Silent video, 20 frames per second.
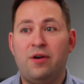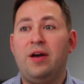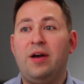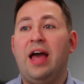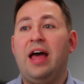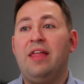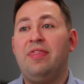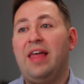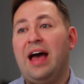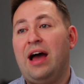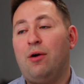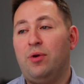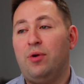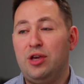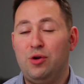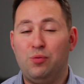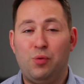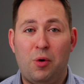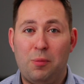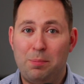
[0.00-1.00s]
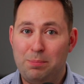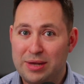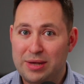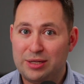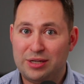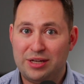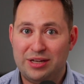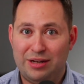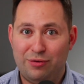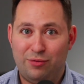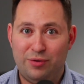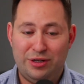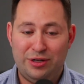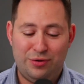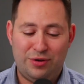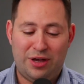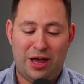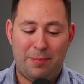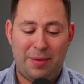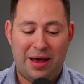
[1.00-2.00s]
and that way you won't miss it if we do
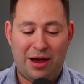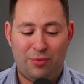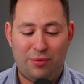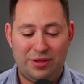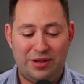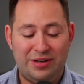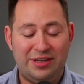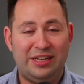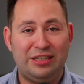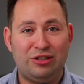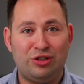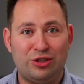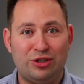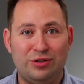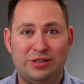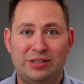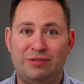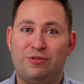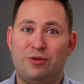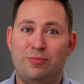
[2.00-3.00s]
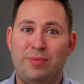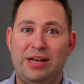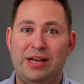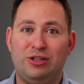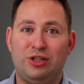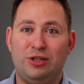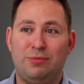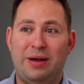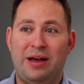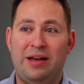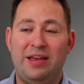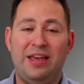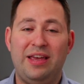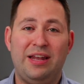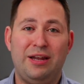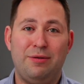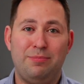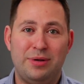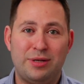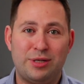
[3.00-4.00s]
come out with additional information about
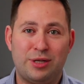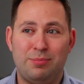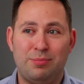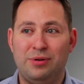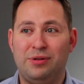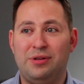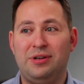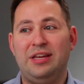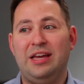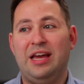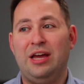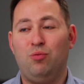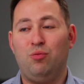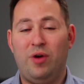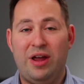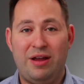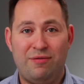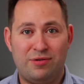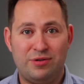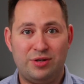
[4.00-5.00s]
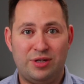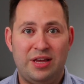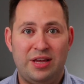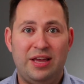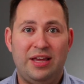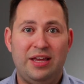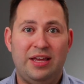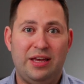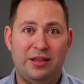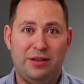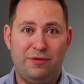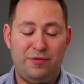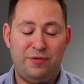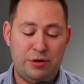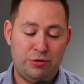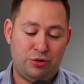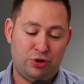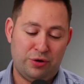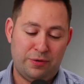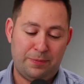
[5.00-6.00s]
inadmissibility and waivers in the
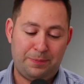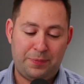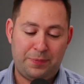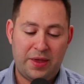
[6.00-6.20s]
future.